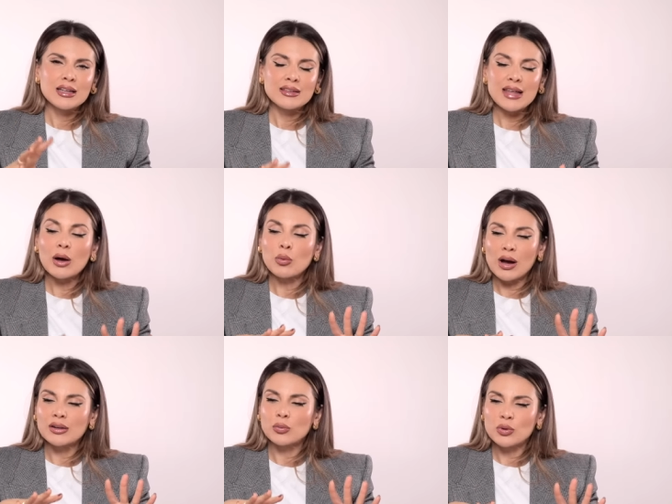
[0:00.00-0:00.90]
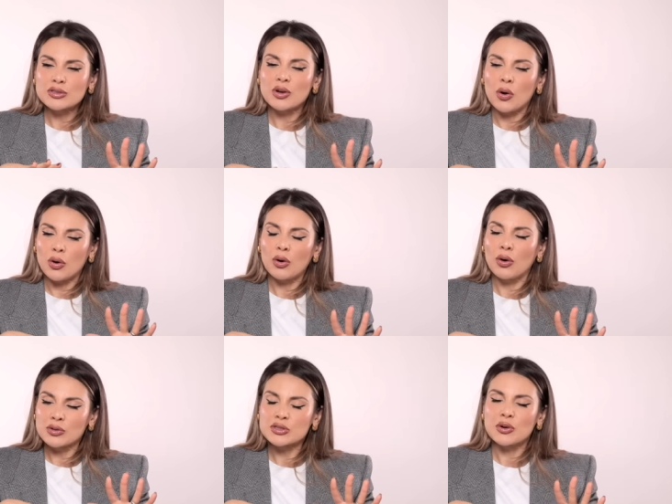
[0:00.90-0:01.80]
That one was
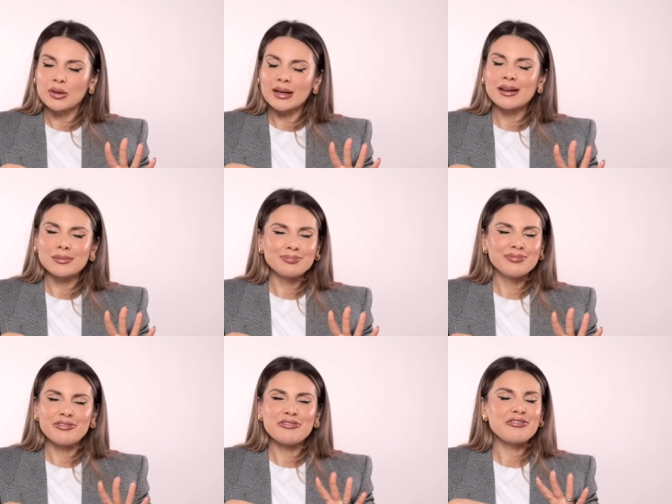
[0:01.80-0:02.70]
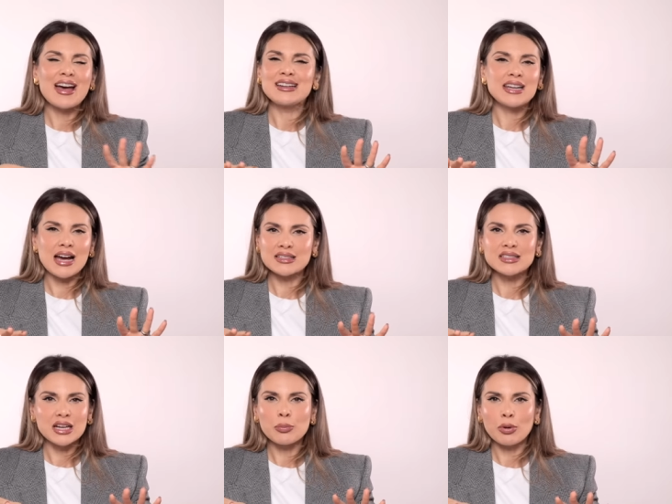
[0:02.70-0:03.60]
also like a
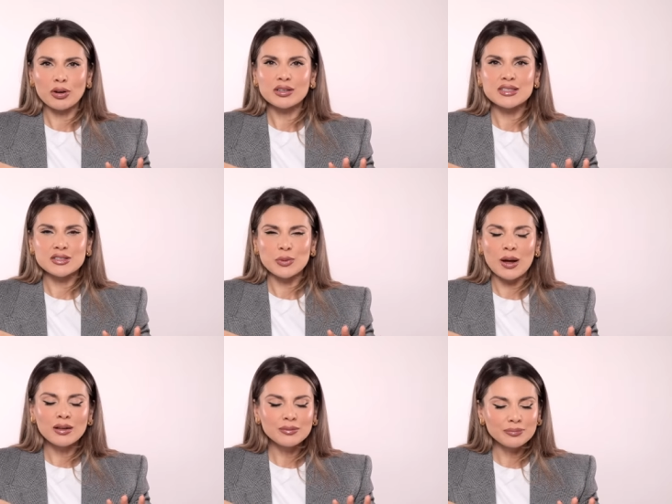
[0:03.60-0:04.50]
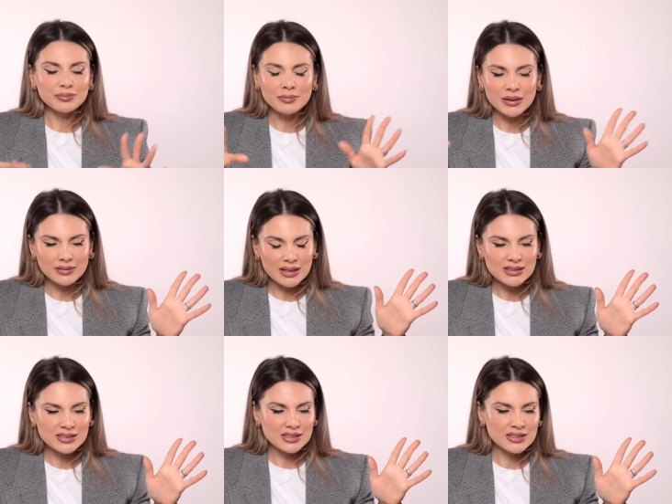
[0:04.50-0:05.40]
fantastic product as well, but they
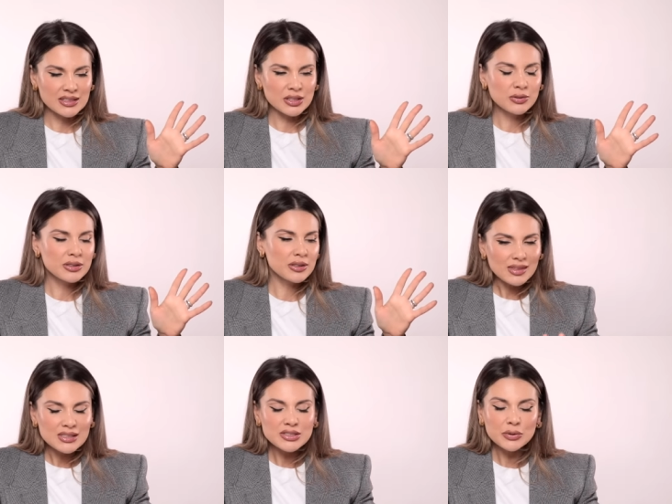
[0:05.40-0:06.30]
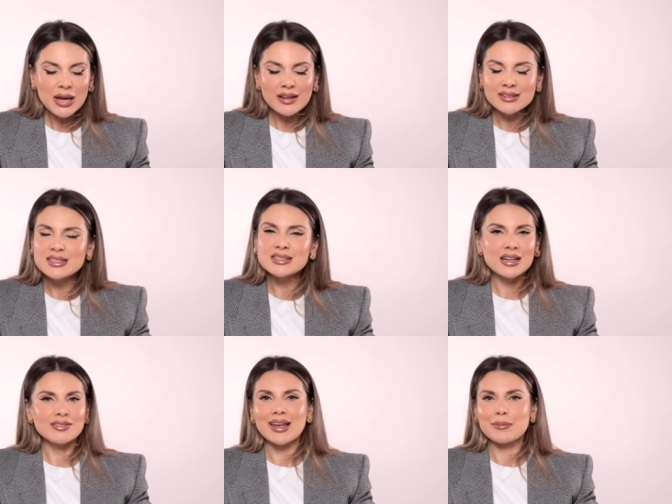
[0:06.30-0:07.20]
discontinued. So yeah, this is
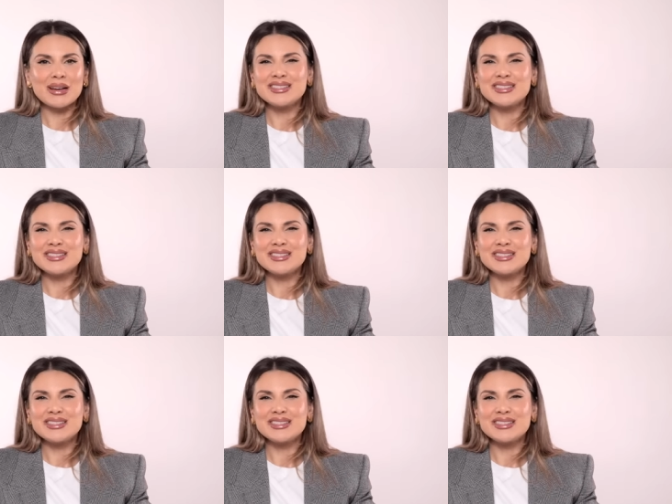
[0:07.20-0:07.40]
kind of like my